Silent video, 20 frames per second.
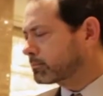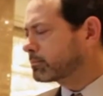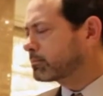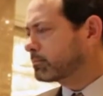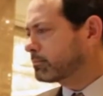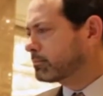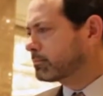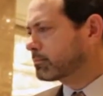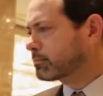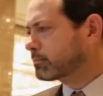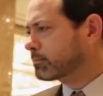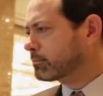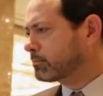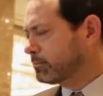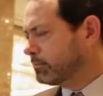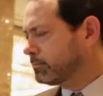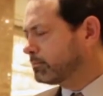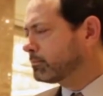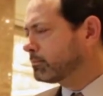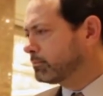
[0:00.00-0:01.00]

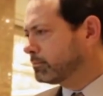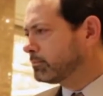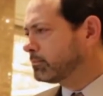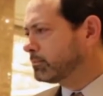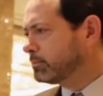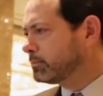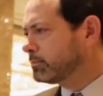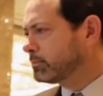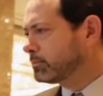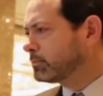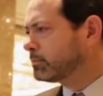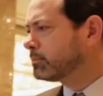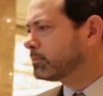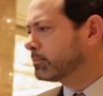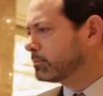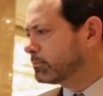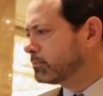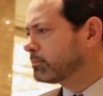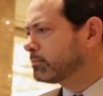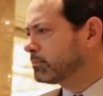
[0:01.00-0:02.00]

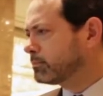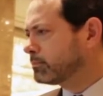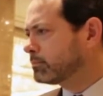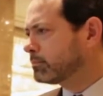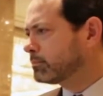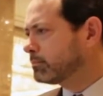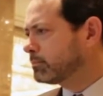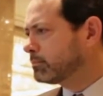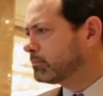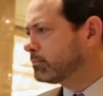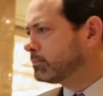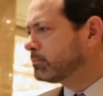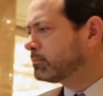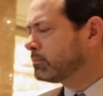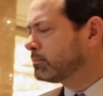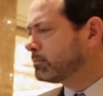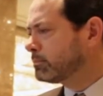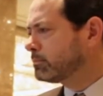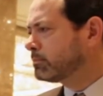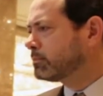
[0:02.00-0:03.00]

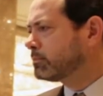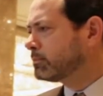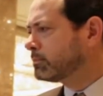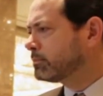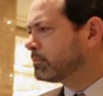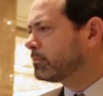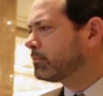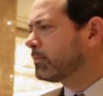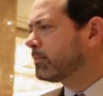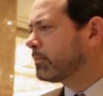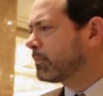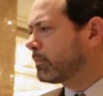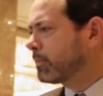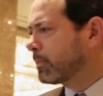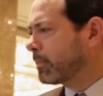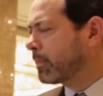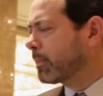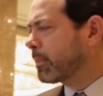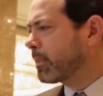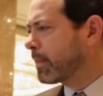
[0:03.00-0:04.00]

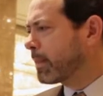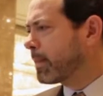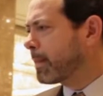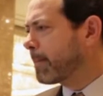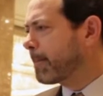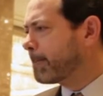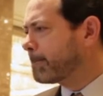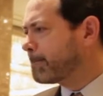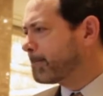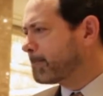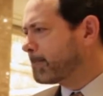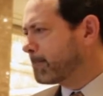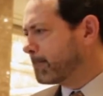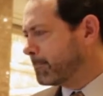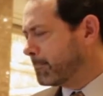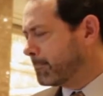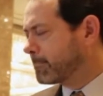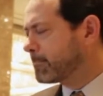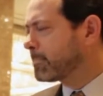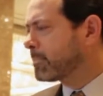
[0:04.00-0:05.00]
No words are spoken by the person on screen.